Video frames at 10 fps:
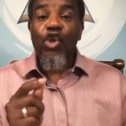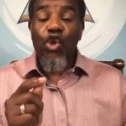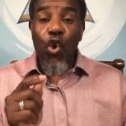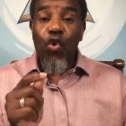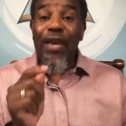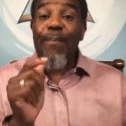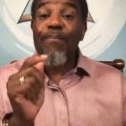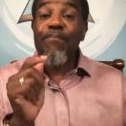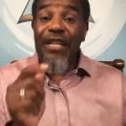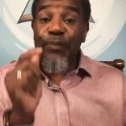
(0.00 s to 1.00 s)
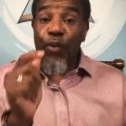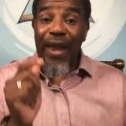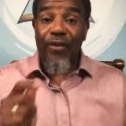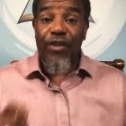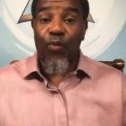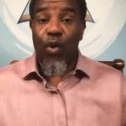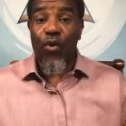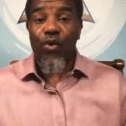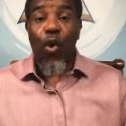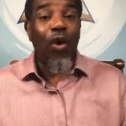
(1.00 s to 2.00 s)
you can mispronounce a
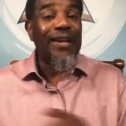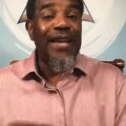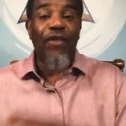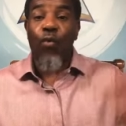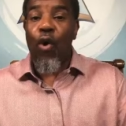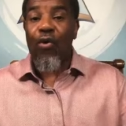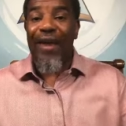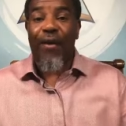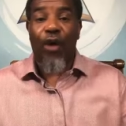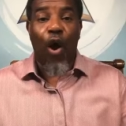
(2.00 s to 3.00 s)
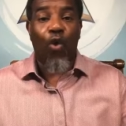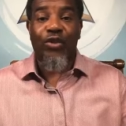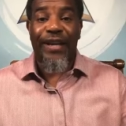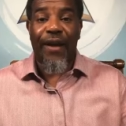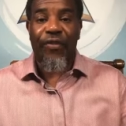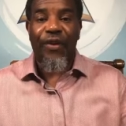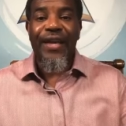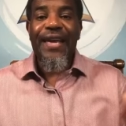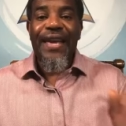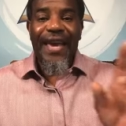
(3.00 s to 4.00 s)
word or leave a word out altogether
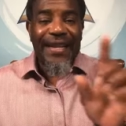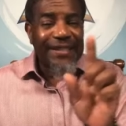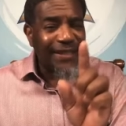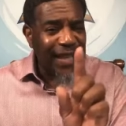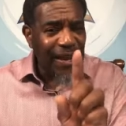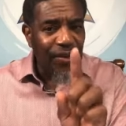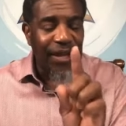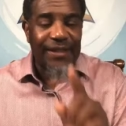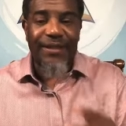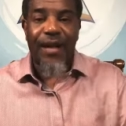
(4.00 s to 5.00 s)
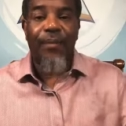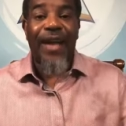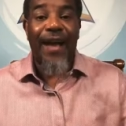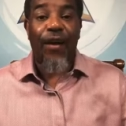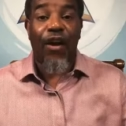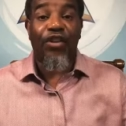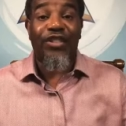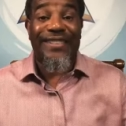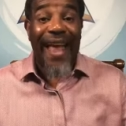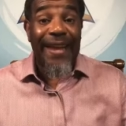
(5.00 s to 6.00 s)
and still get some kind of
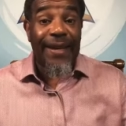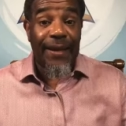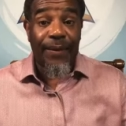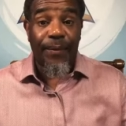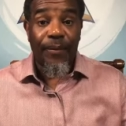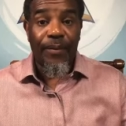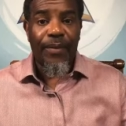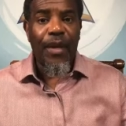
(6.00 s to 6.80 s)
understanding